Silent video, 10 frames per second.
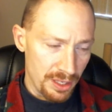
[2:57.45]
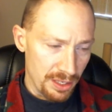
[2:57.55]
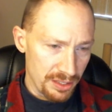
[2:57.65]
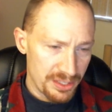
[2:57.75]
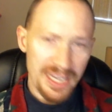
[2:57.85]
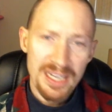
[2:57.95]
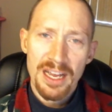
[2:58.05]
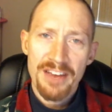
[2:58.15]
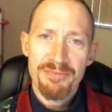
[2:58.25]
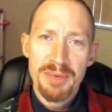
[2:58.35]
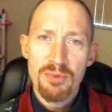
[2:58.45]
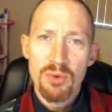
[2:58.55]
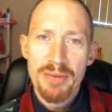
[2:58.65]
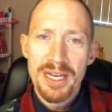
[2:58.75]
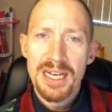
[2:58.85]
Uh, Second Life people
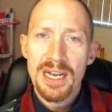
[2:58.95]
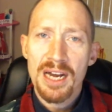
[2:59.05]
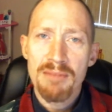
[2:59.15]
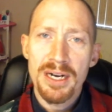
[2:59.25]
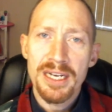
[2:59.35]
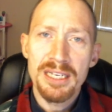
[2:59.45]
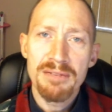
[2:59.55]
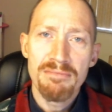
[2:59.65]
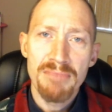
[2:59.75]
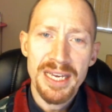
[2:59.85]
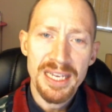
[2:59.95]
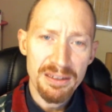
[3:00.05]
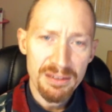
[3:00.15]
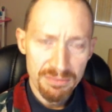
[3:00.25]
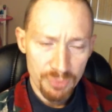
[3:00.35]
were making a lot of money
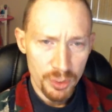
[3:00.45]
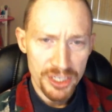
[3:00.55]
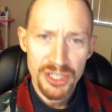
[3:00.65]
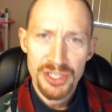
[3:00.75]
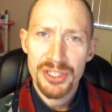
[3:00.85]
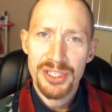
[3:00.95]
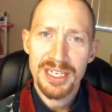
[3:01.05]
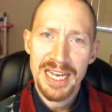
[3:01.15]
making widgets and